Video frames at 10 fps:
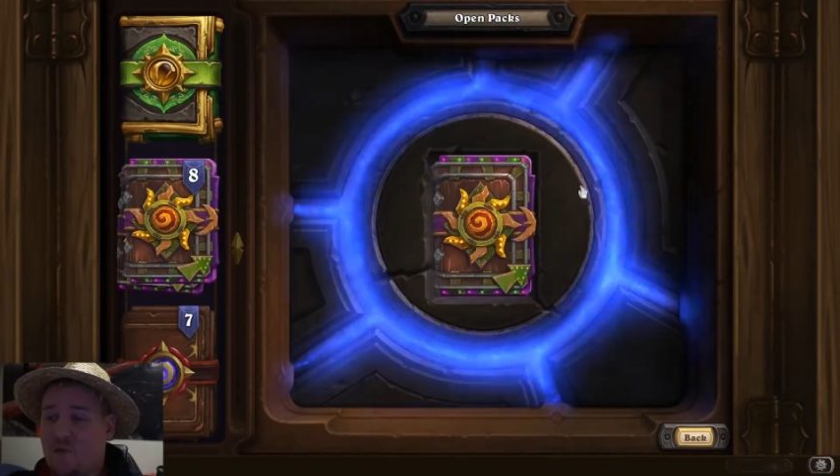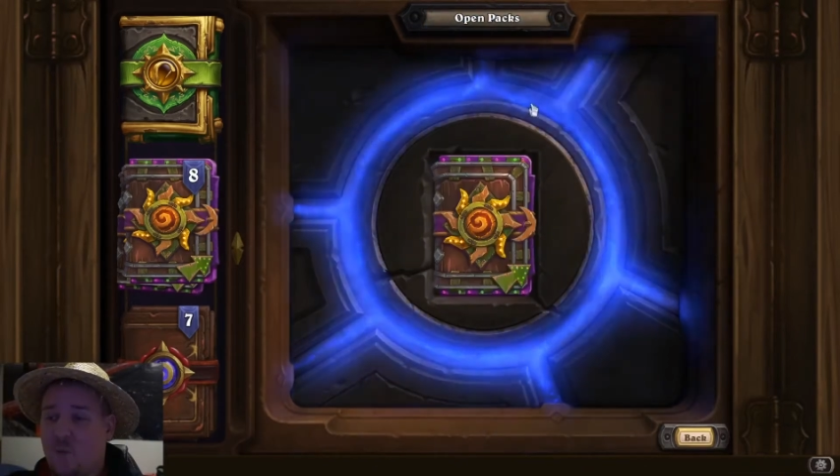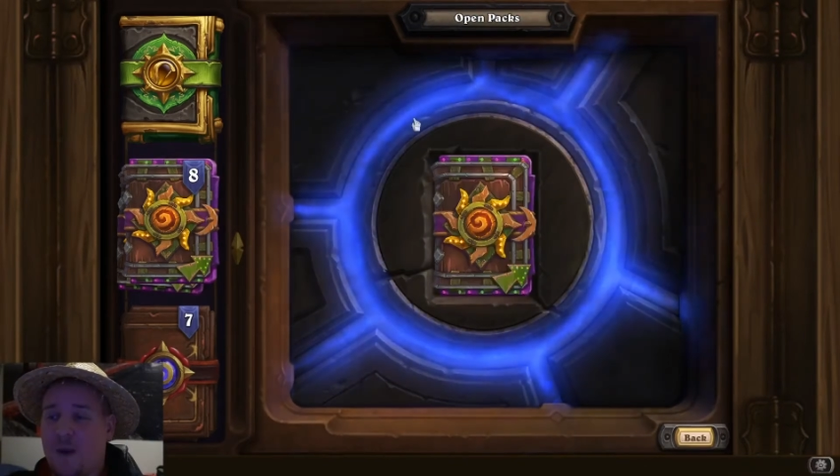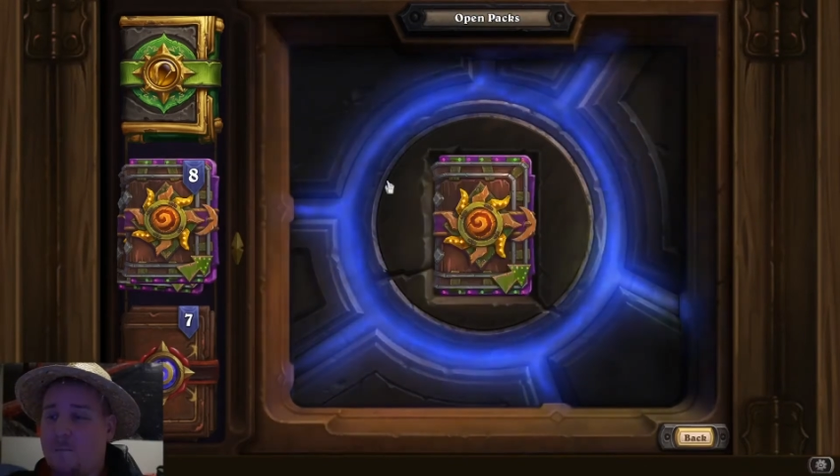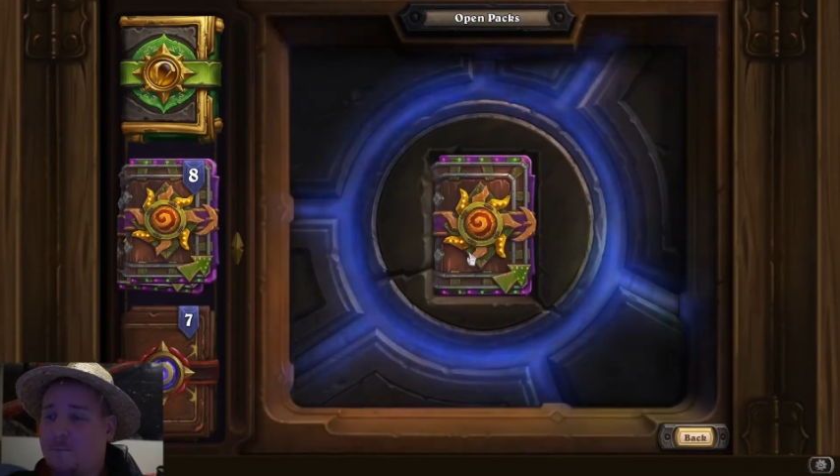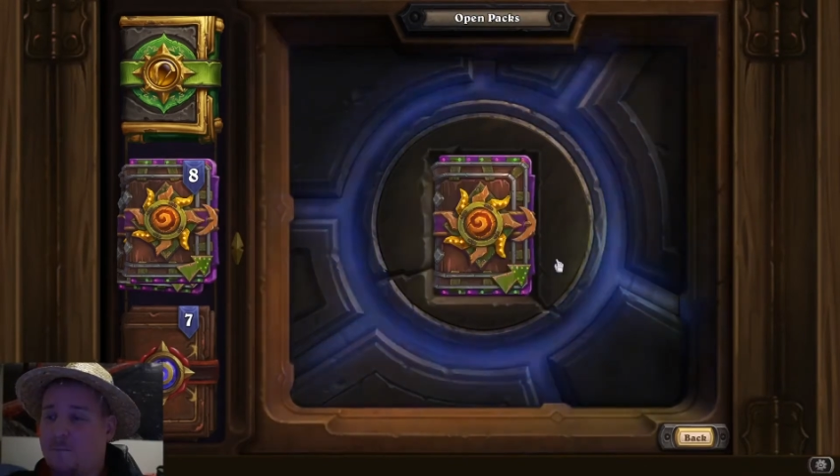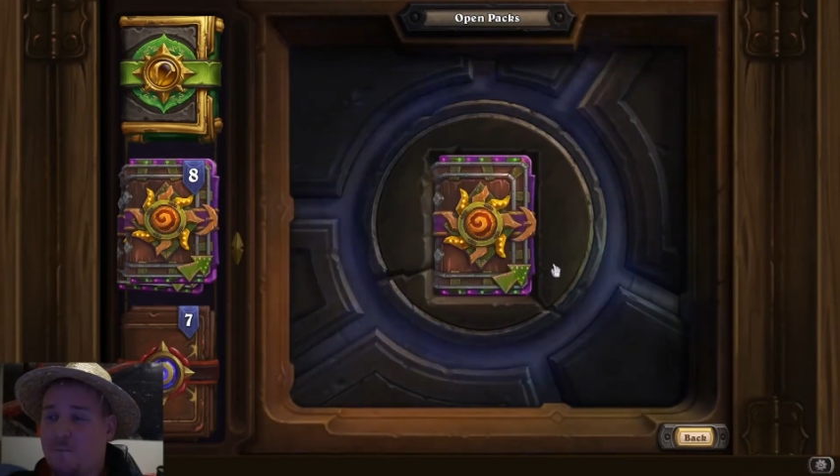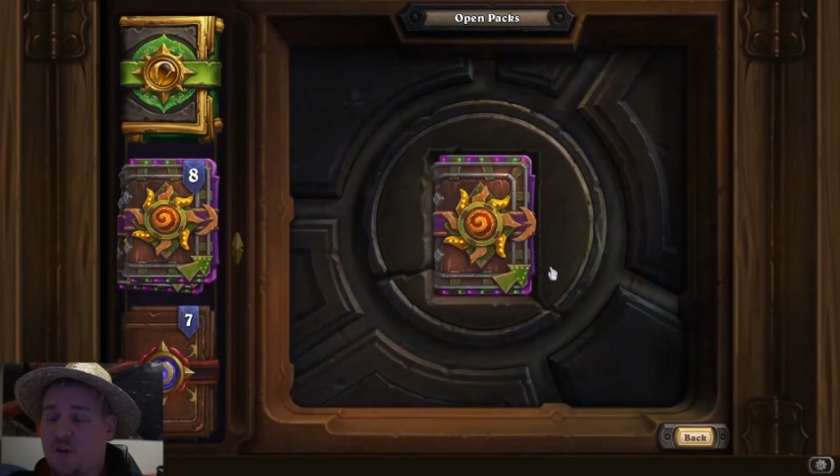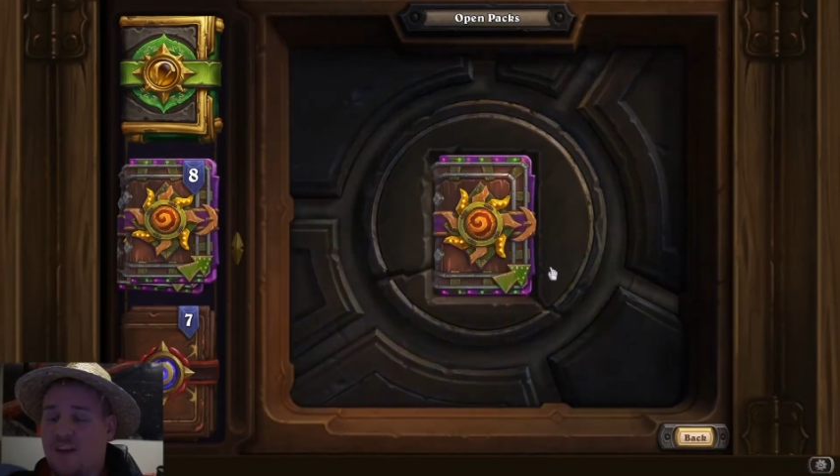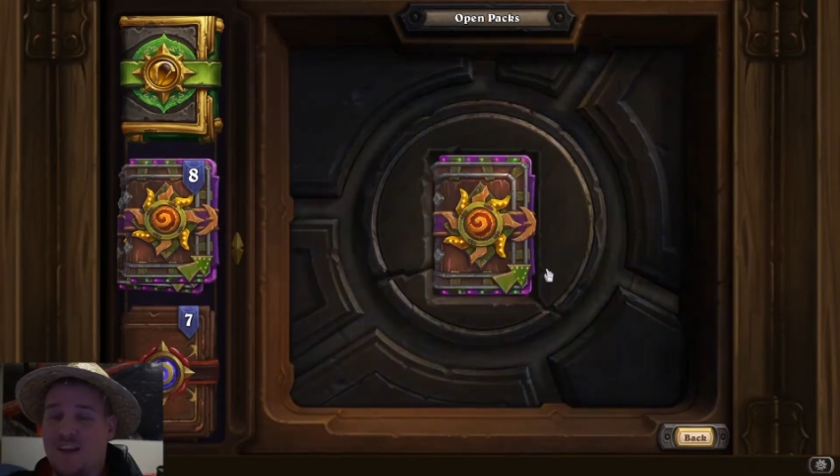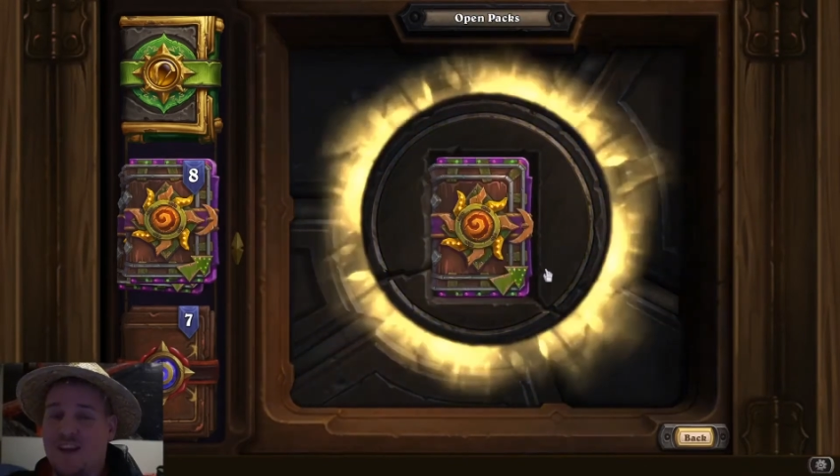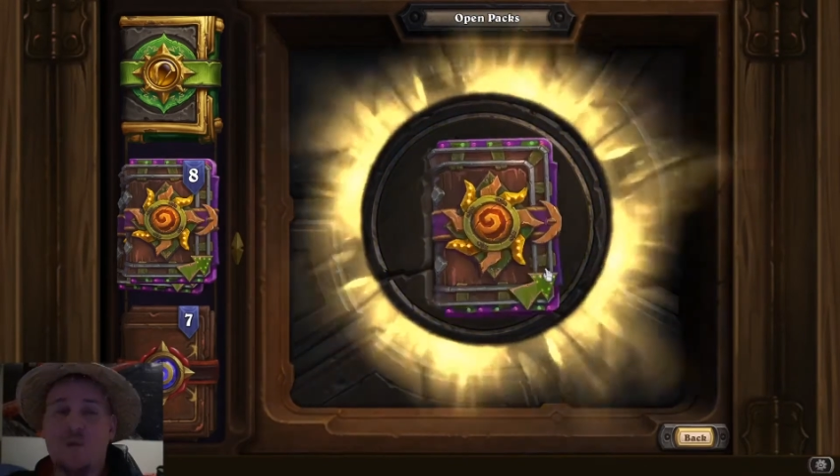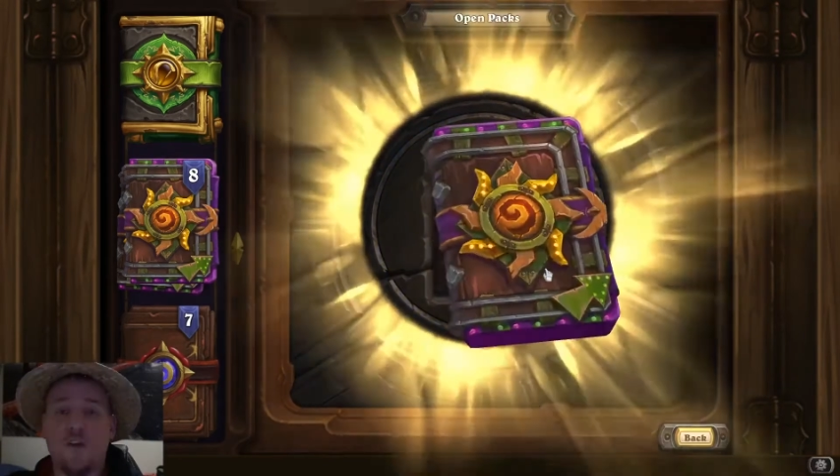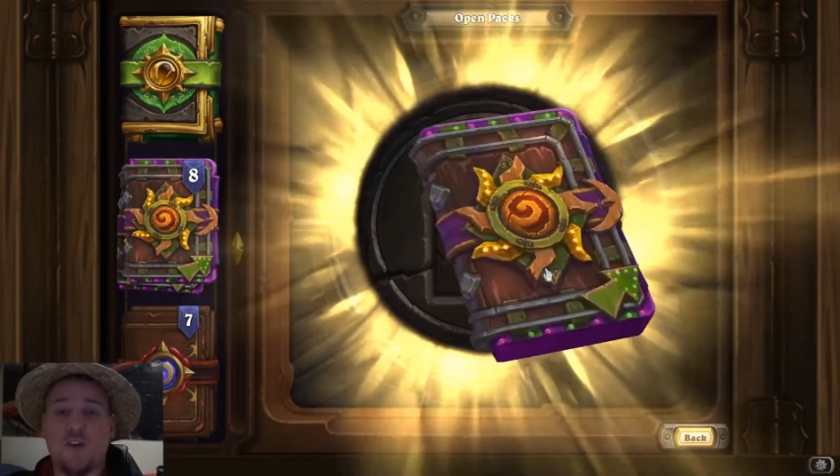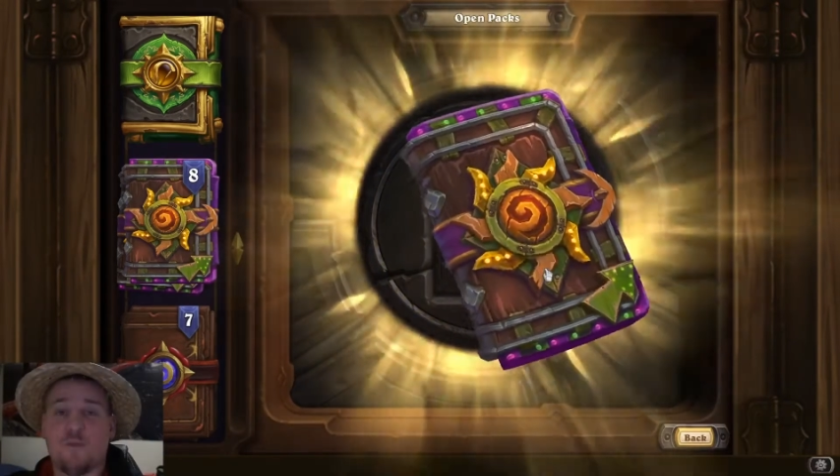20%
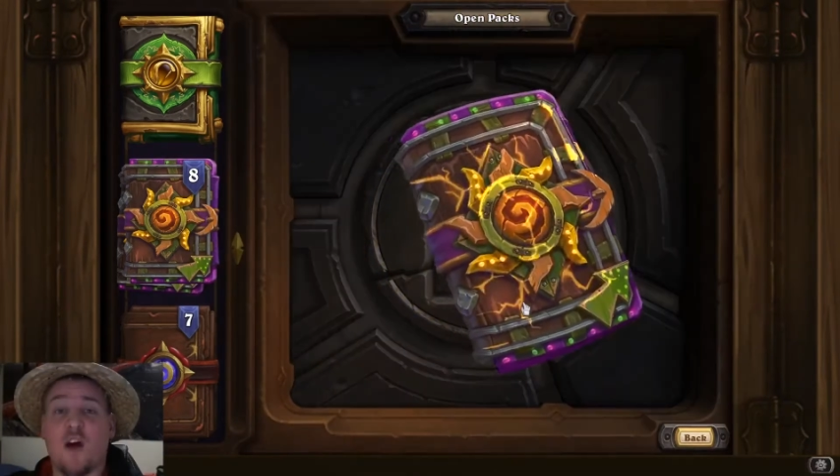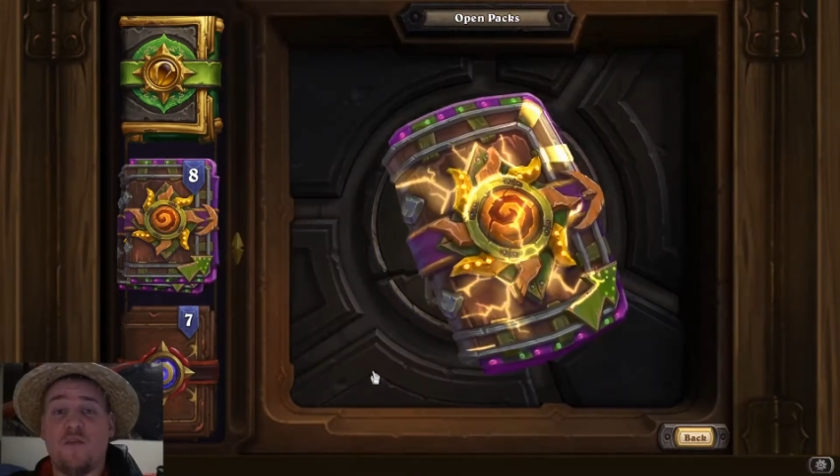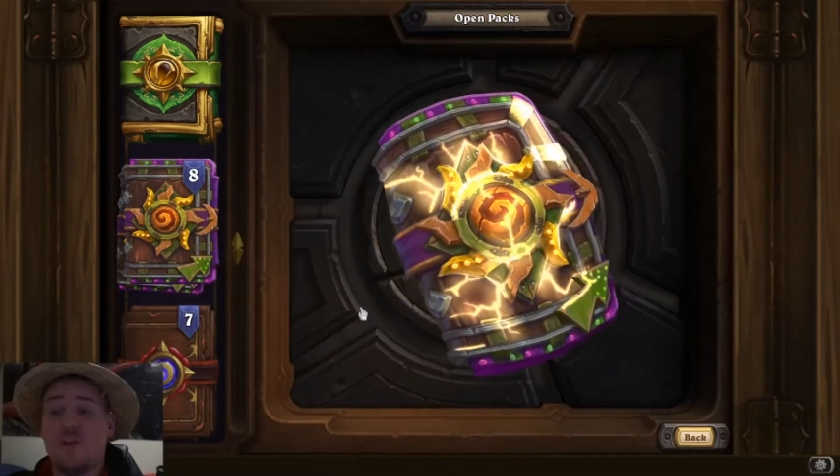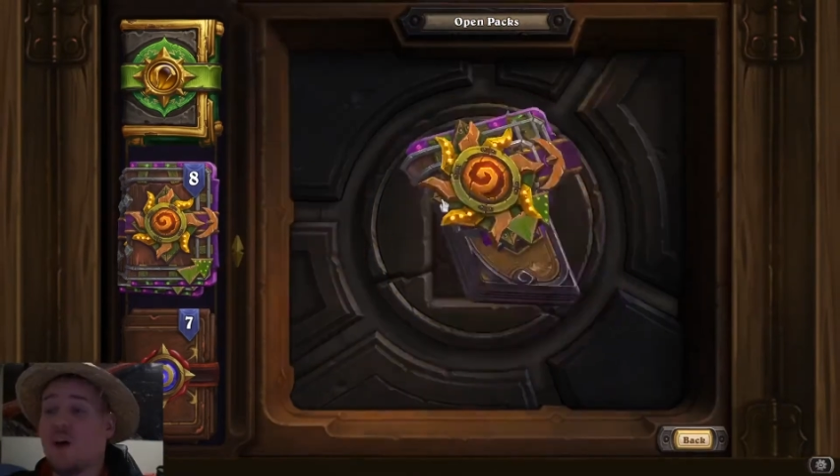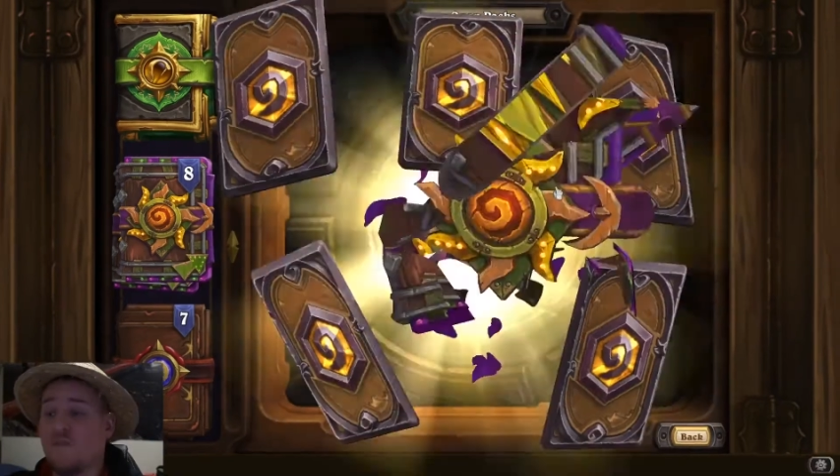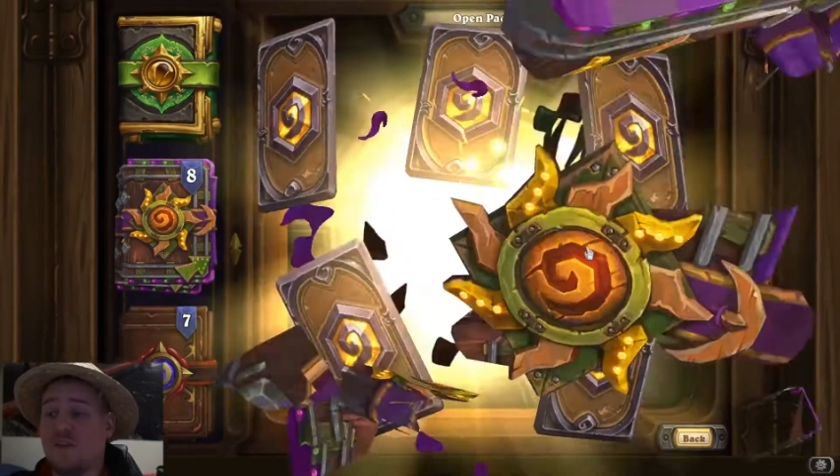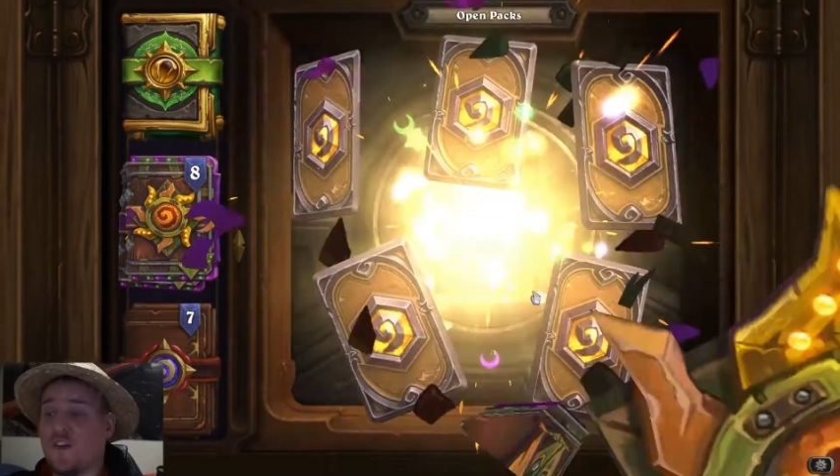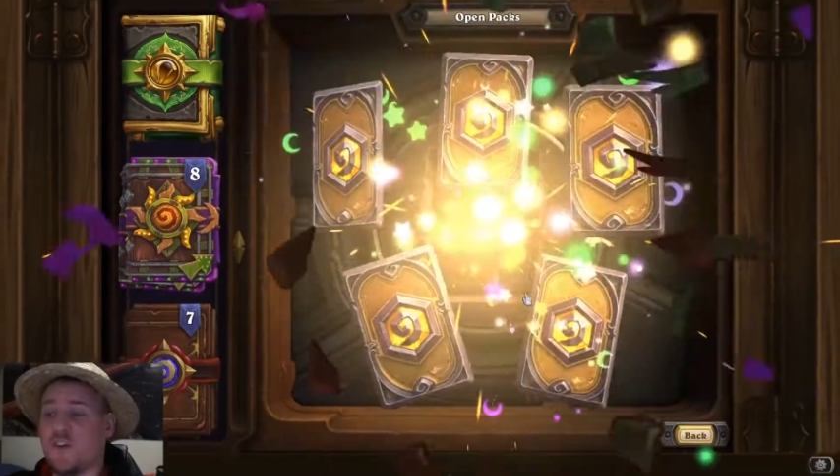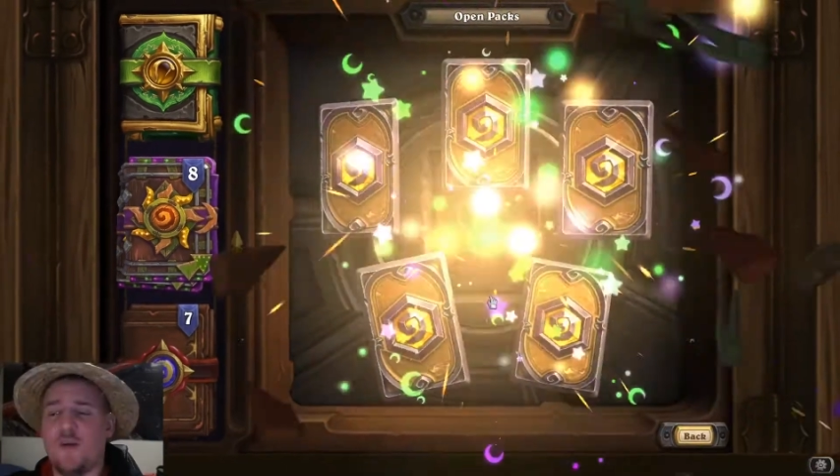increased profit off of this,